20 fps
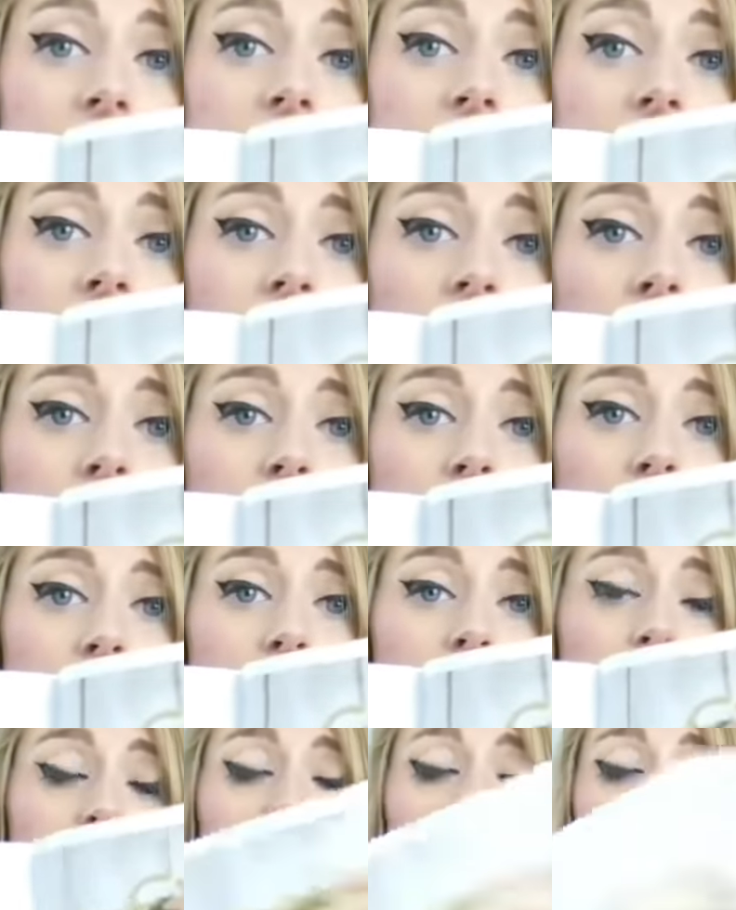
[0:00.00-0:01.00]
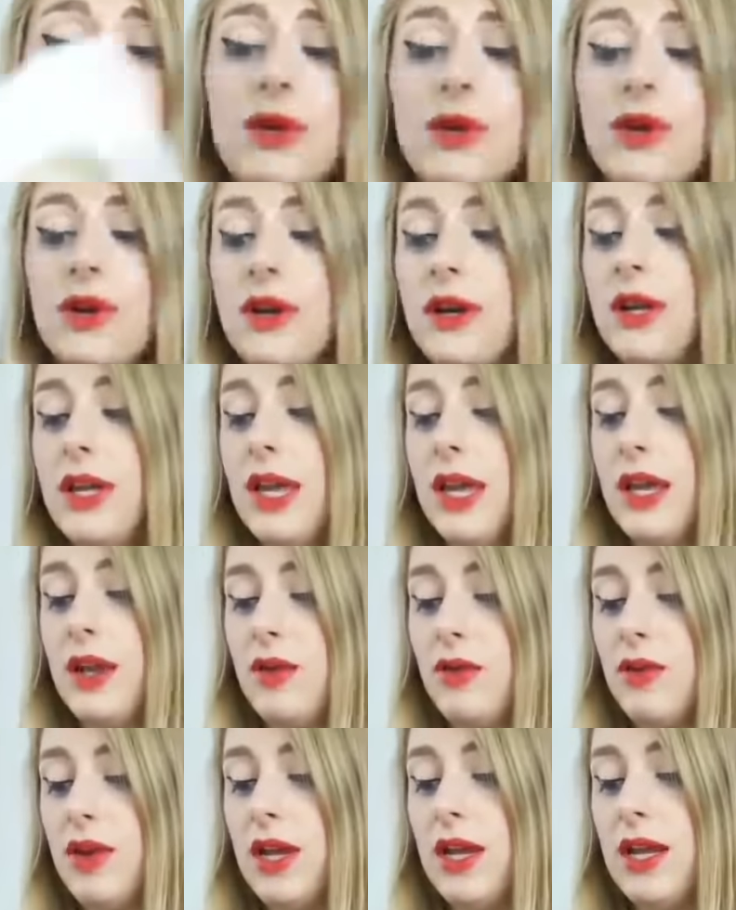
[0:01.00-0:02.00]
you know, pure
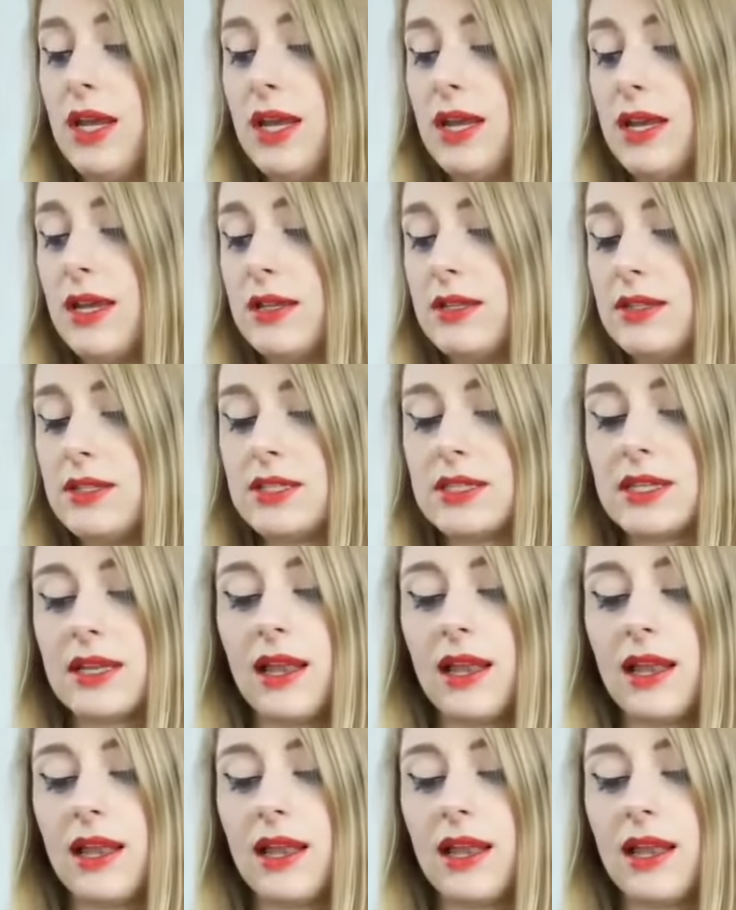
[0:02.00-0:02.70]
ingredients,